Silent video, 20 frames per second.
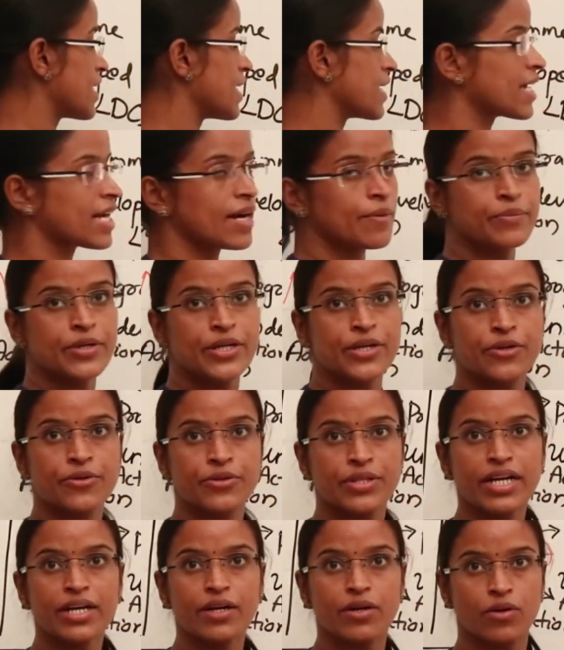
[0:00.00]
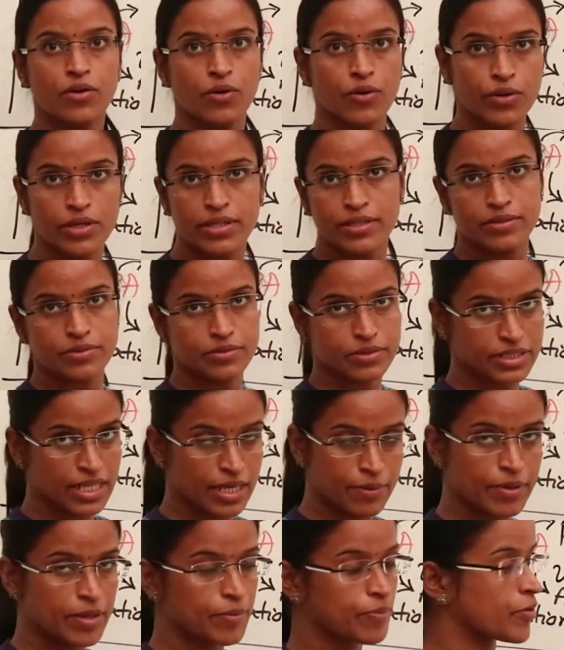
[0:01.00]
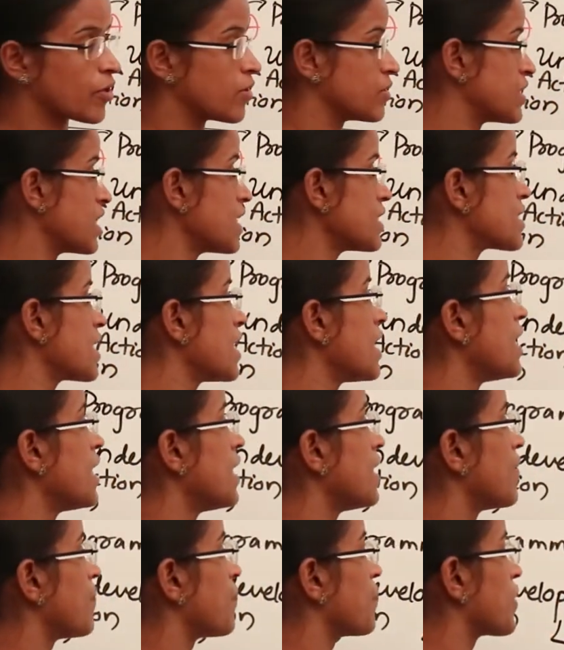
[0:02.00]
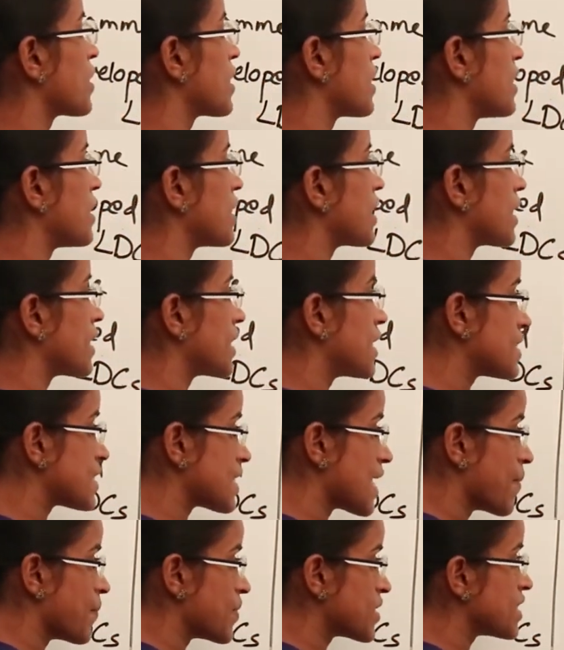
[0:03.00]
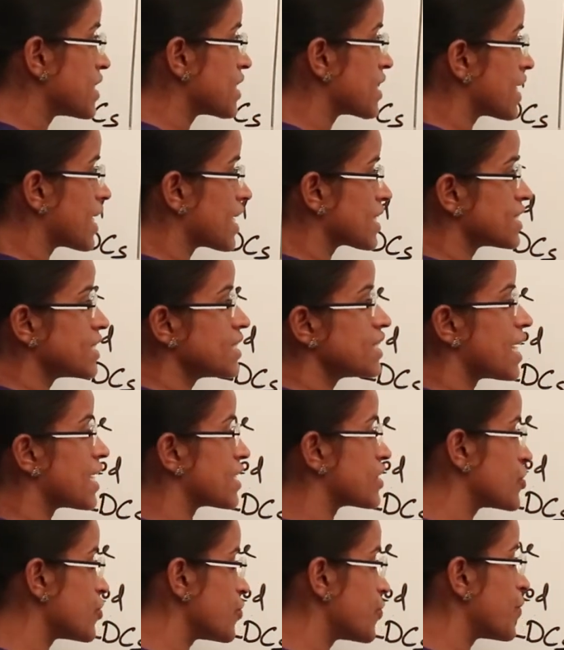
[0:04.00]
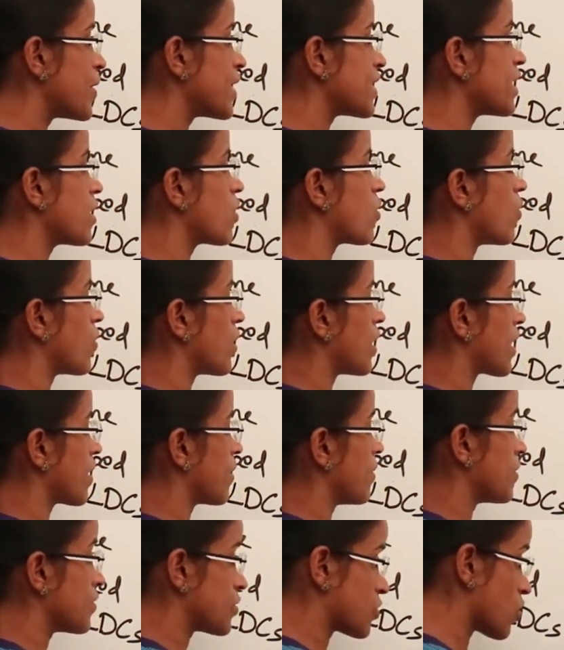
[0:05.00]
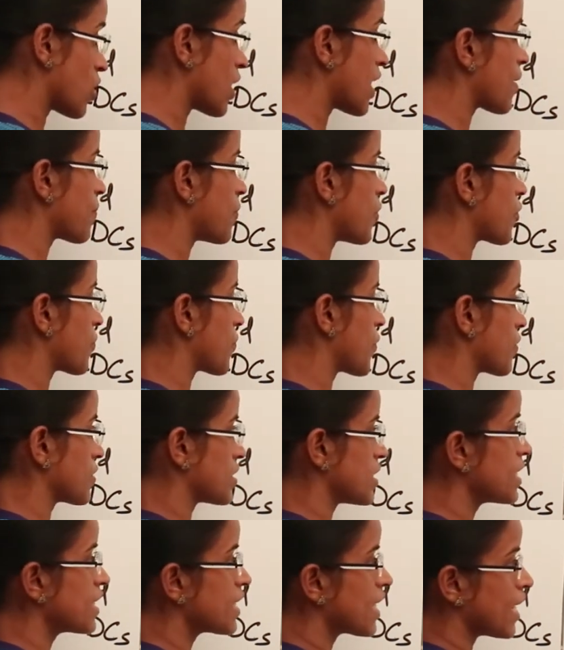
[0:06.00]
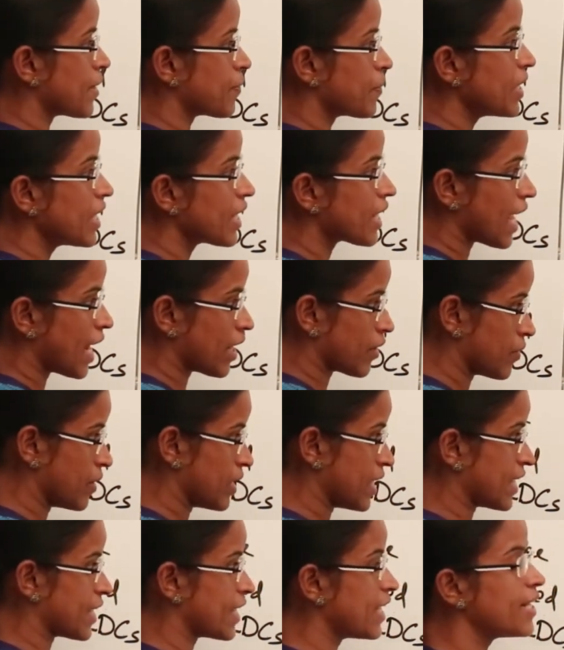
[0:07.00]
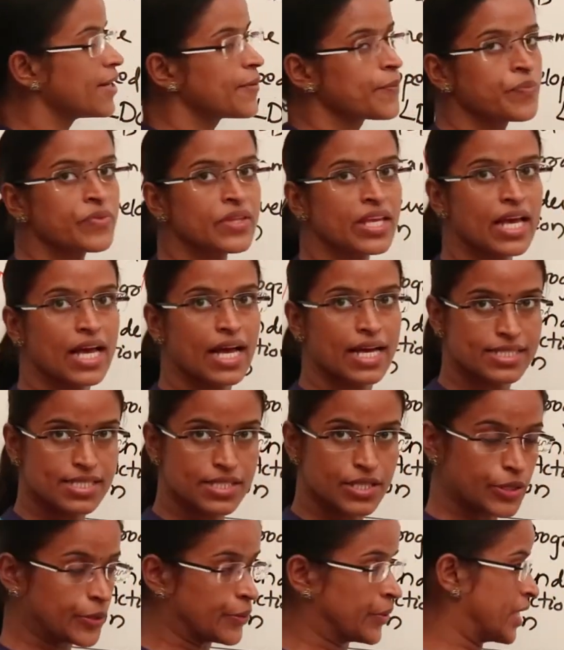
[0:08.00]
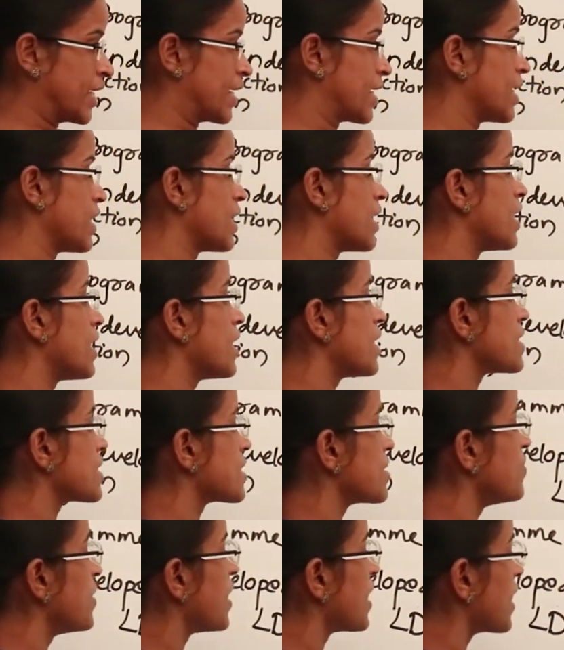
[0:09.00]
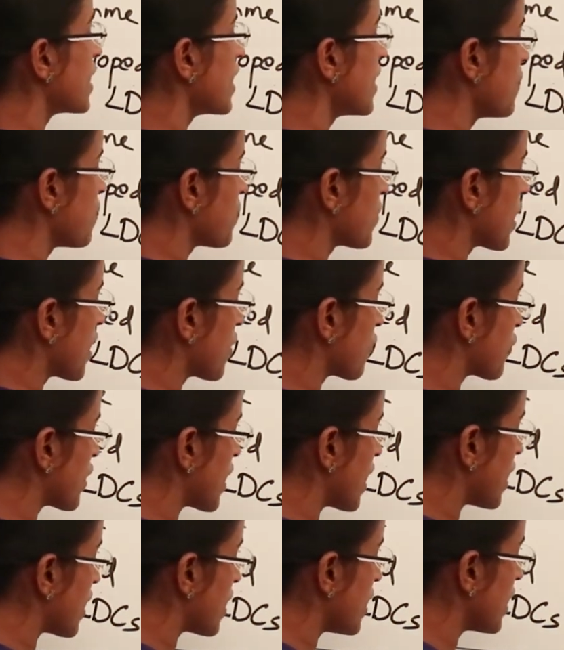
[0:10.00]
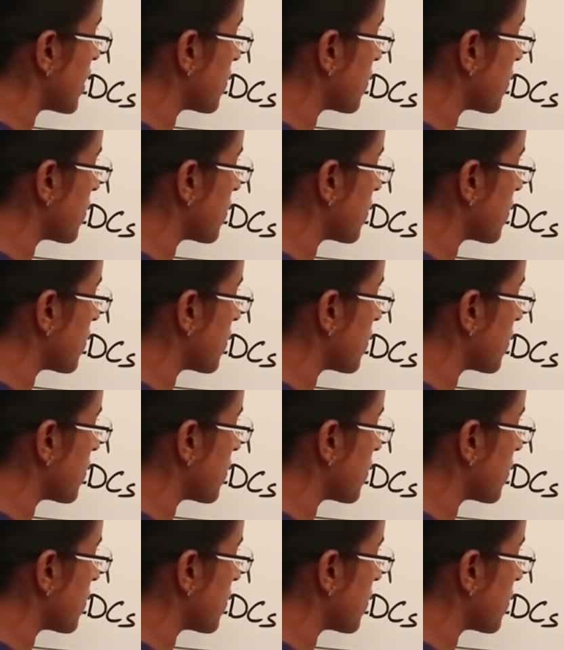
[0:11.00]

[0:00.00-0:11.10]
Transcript: right? Compared to the coal thermal projects, this emission reduction achieved by the solar power project can be calculated as unit. Similarly, if they are